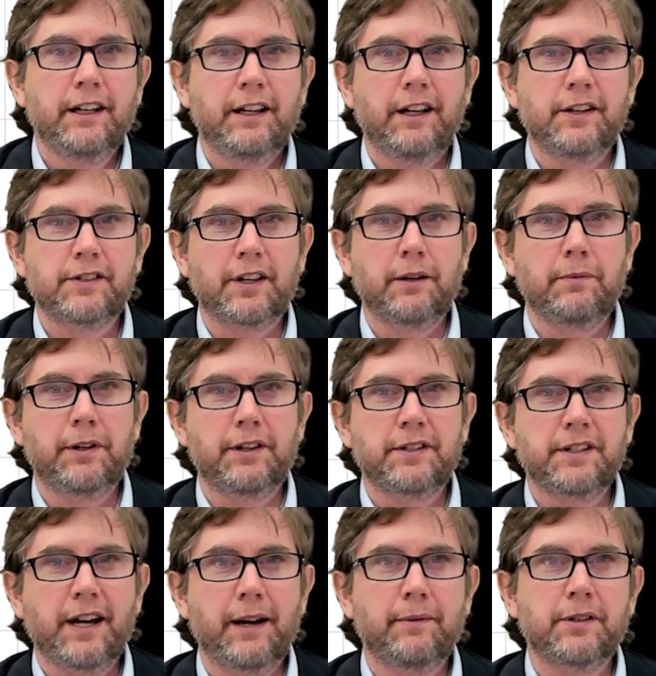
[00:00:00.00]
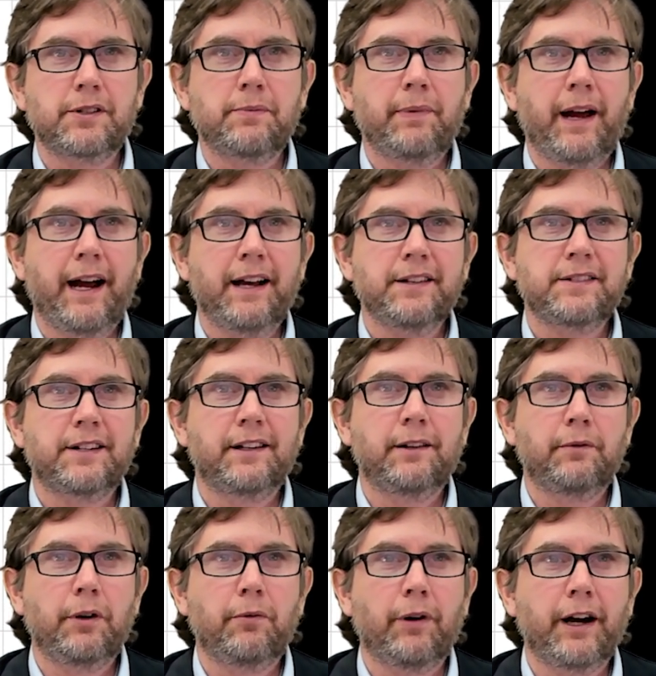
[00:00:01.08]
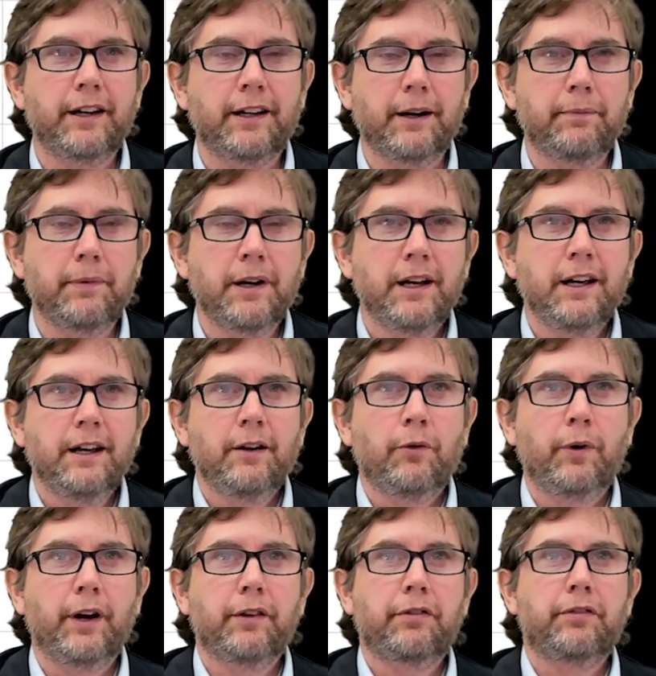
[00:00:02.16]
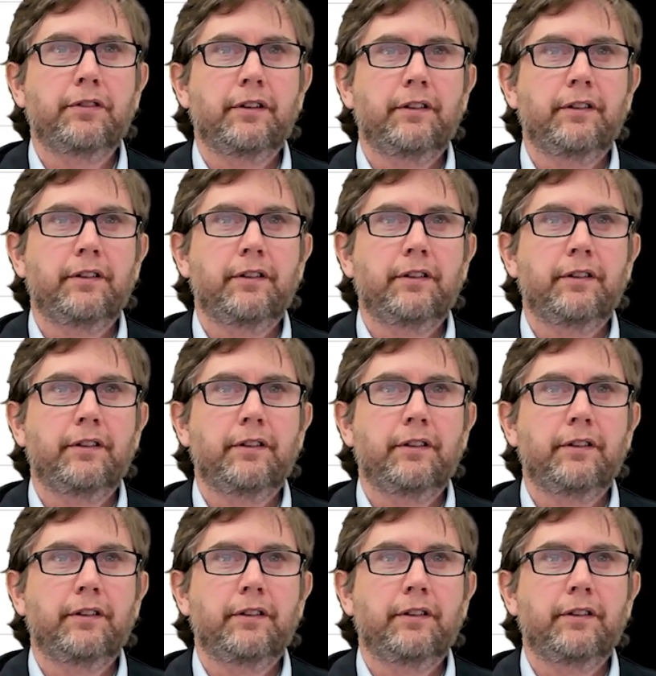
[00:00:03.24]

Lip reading: is going to be the time that's passed, and then we wind up with